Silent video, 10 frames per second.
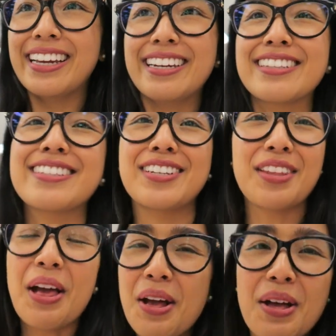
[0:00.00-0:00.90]
and it's
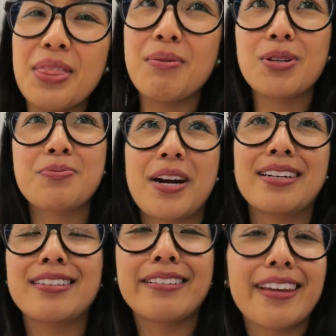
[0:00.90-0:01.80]
the most
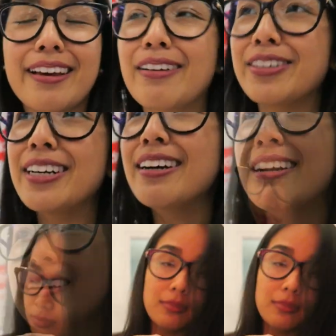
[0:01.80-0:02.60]
practical thing ever.